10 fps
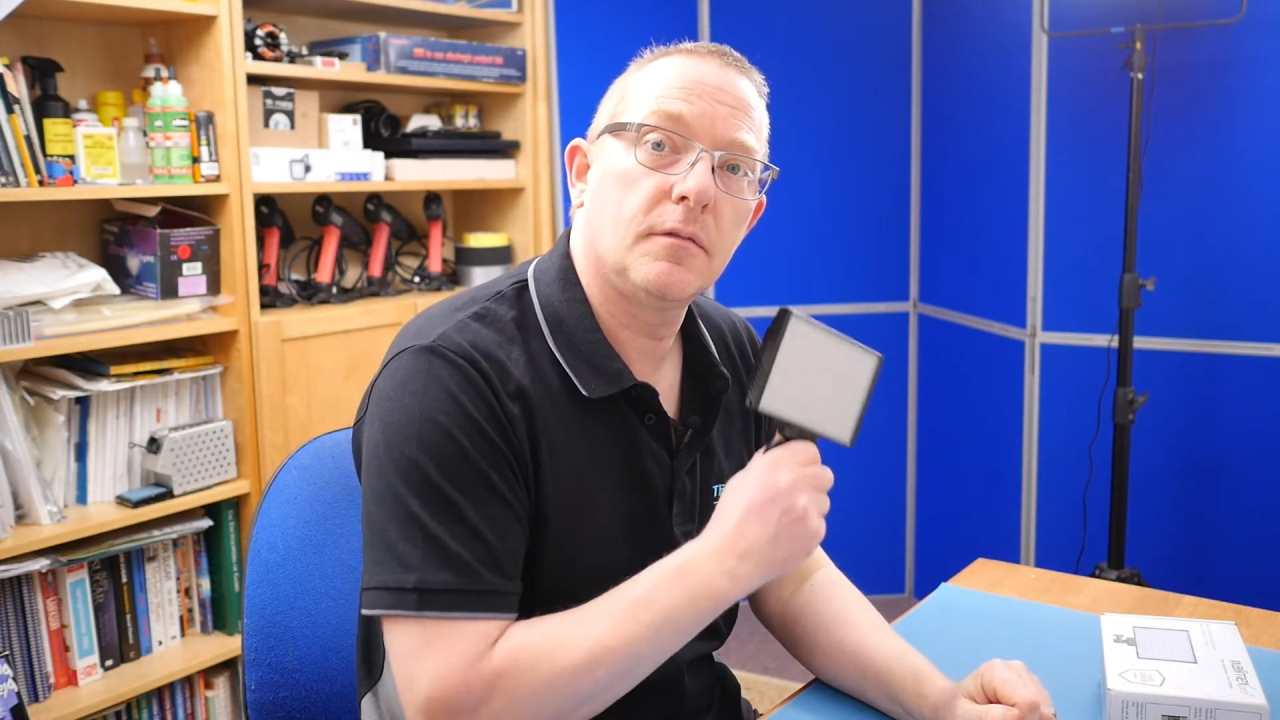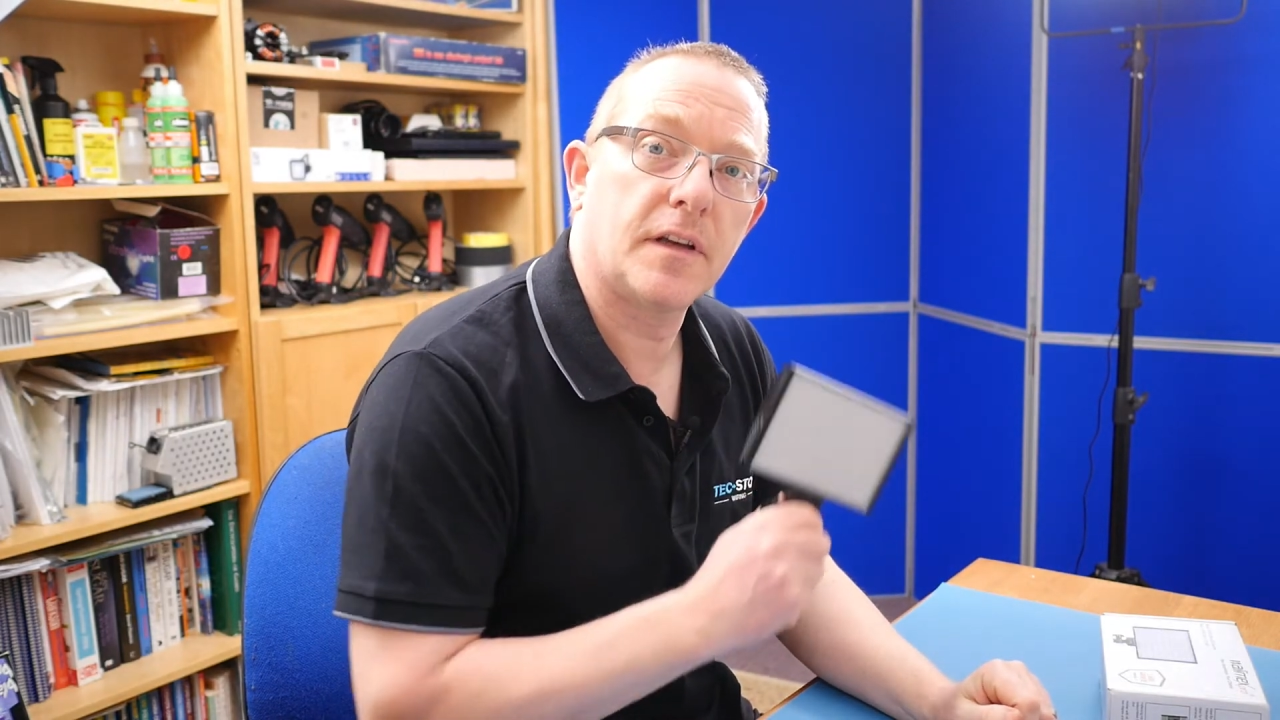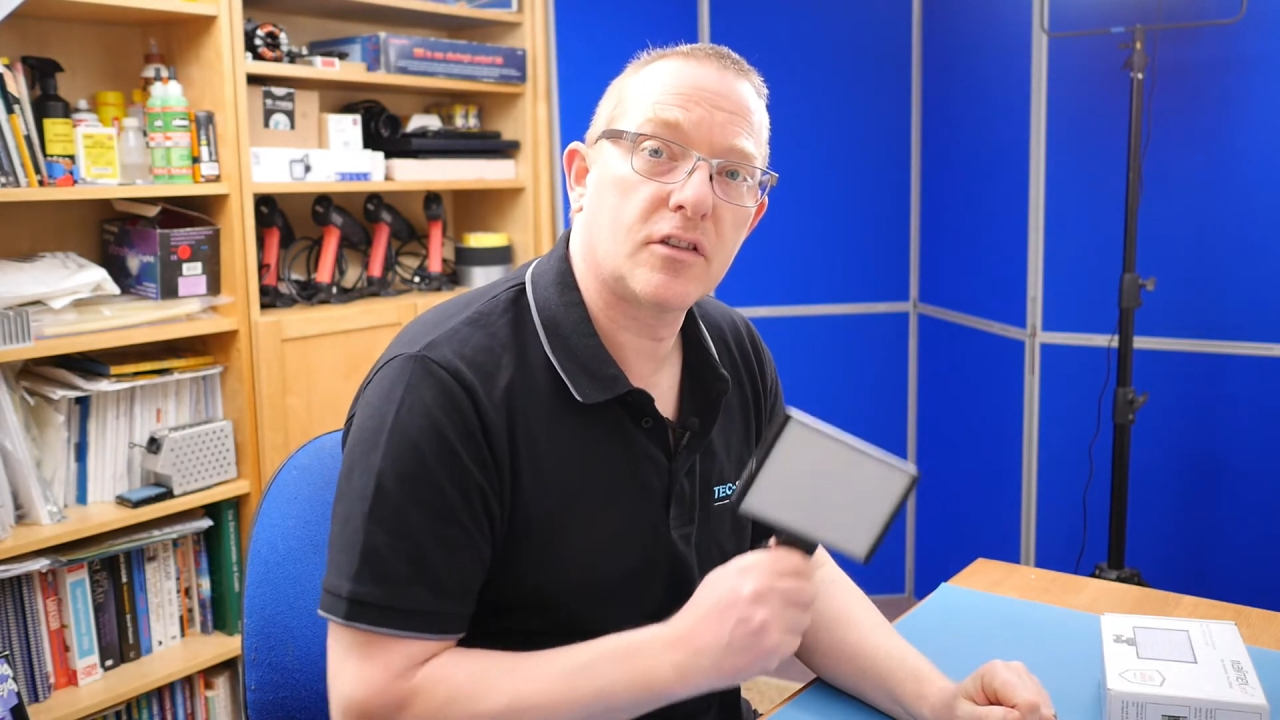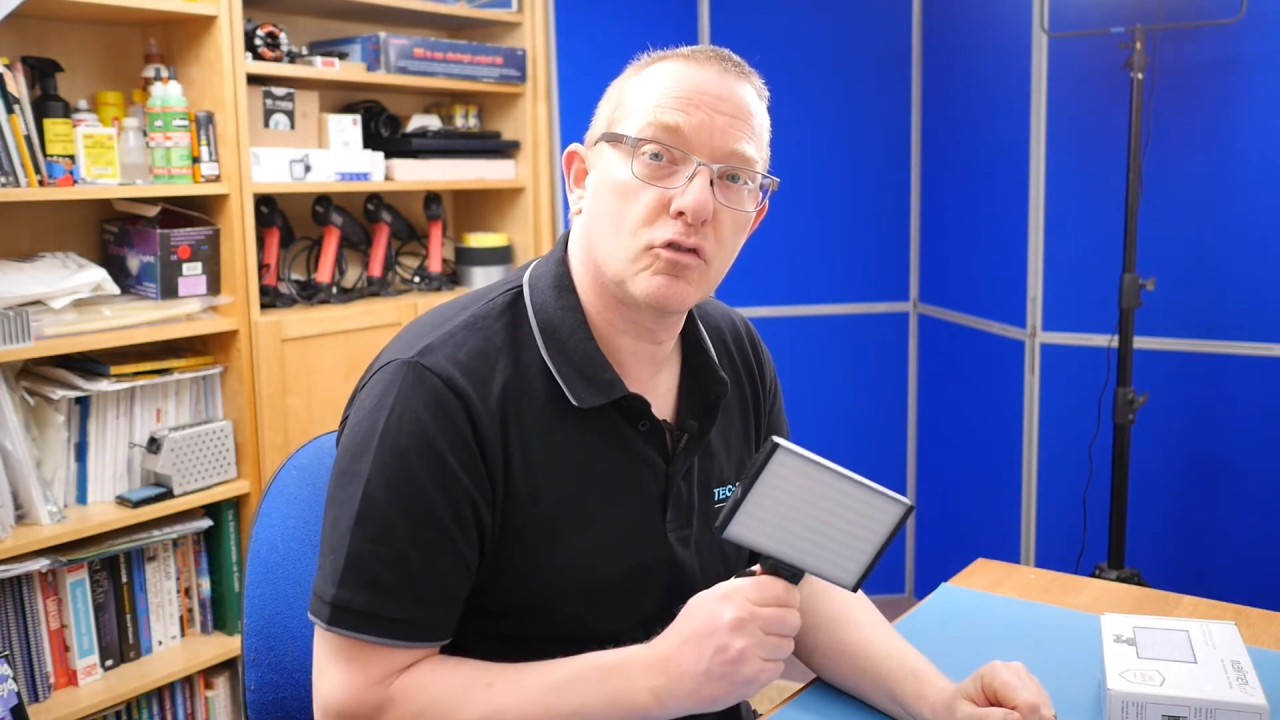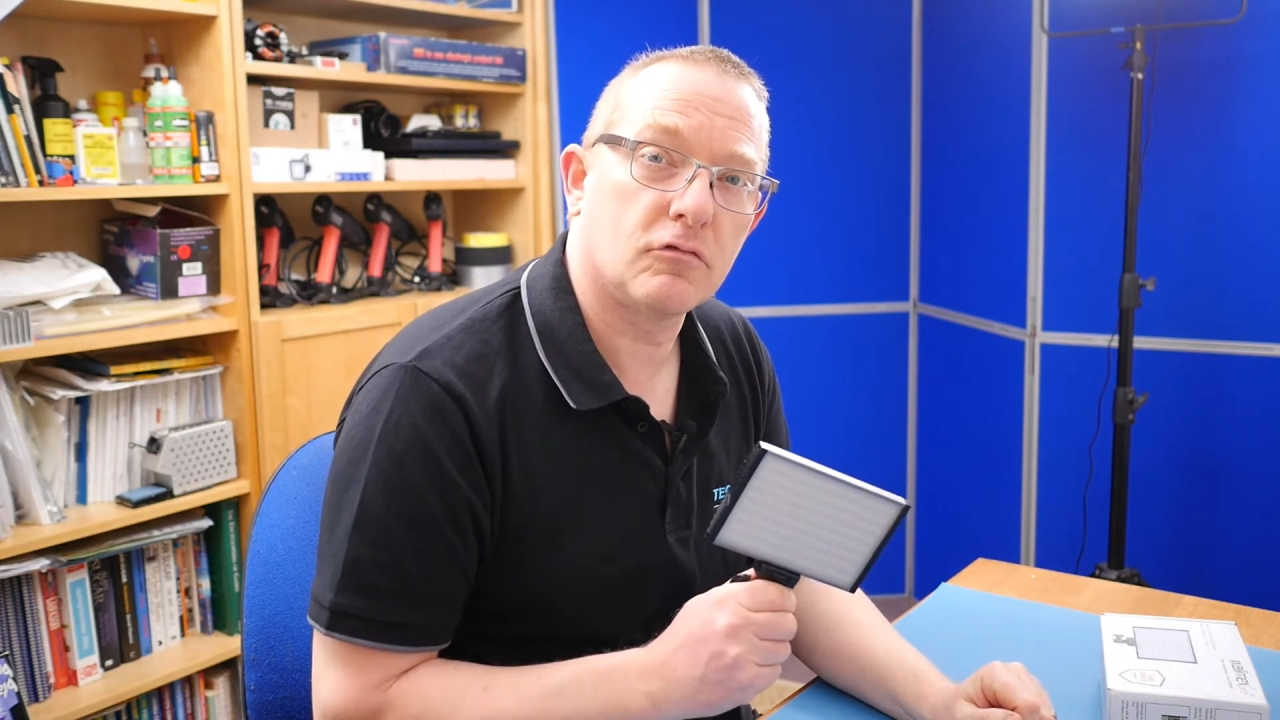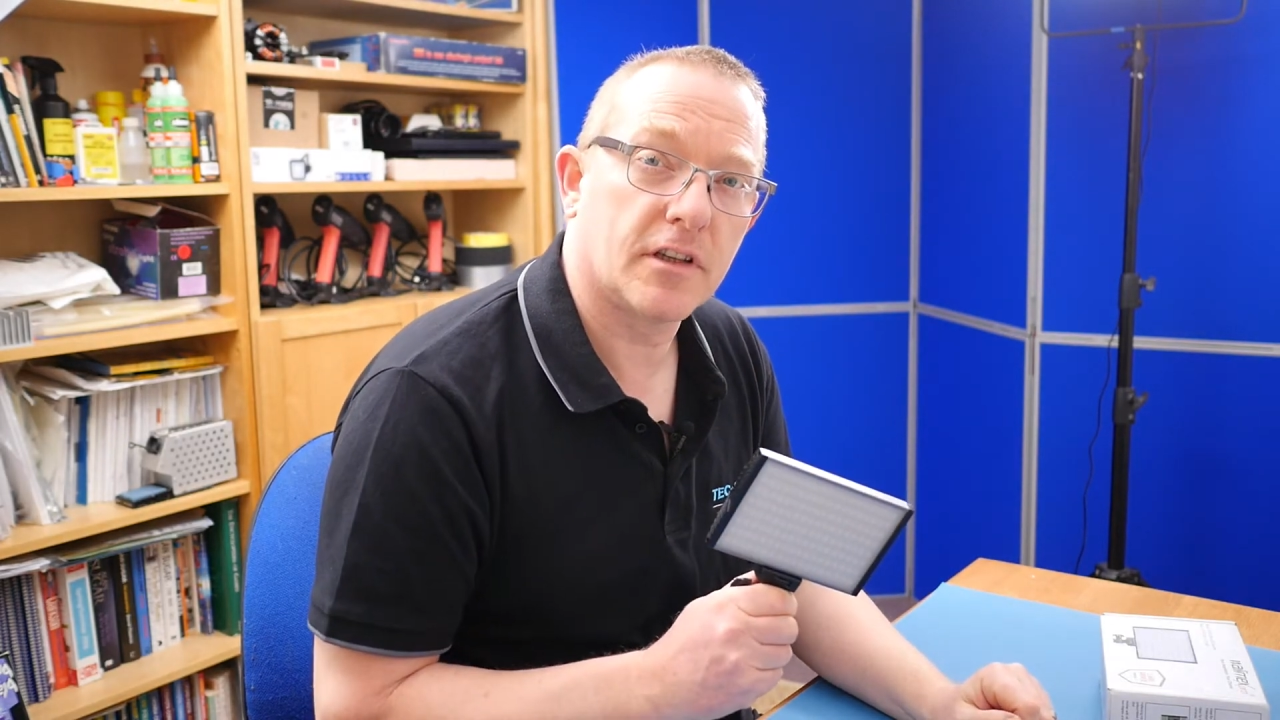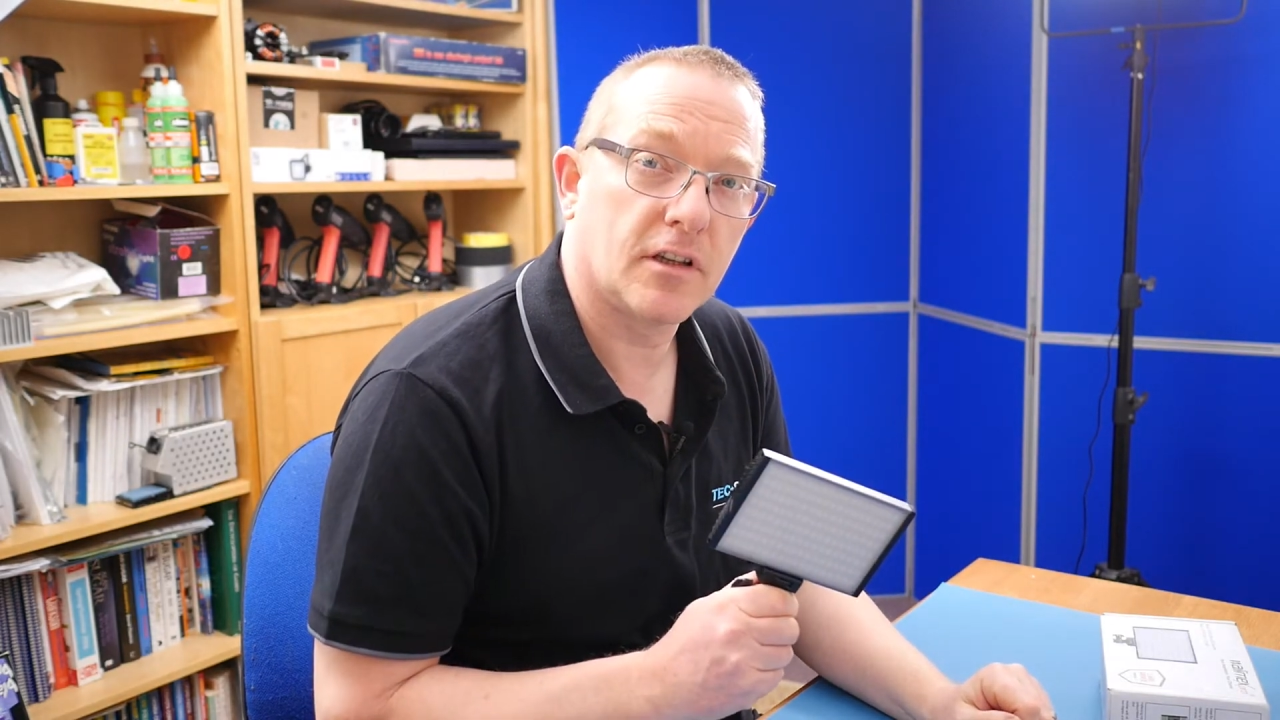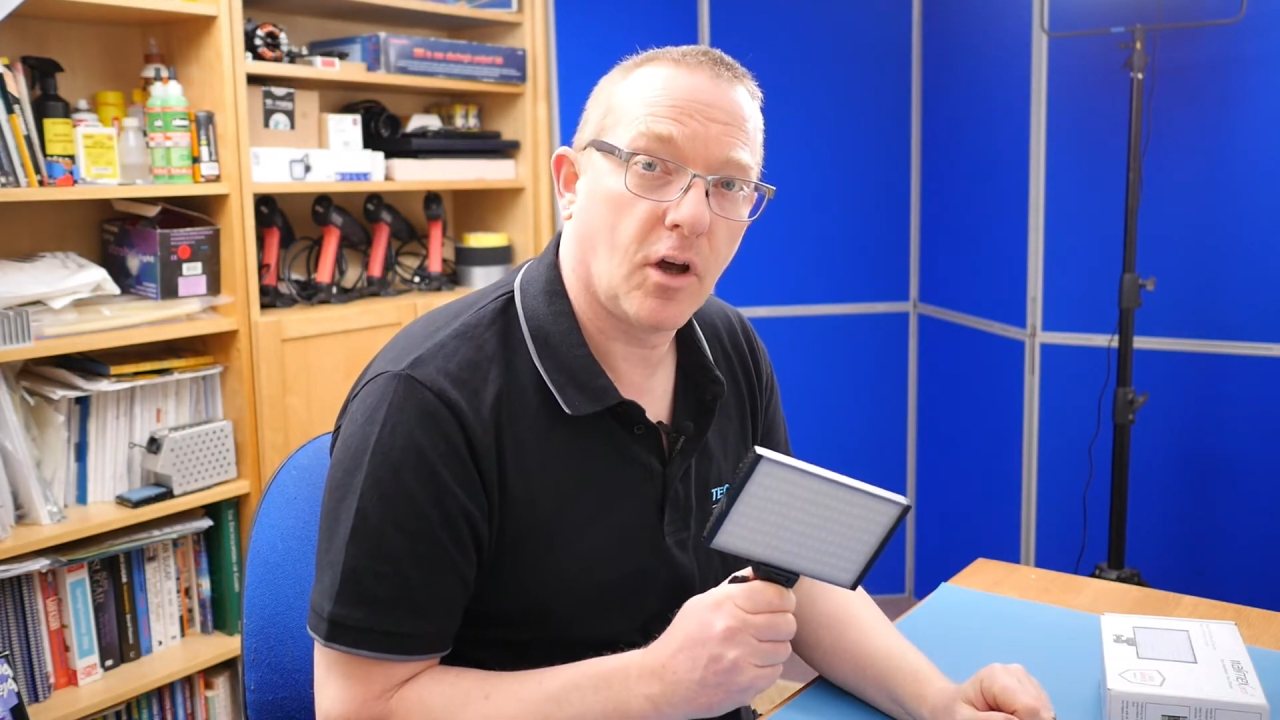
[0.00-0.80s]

Victorian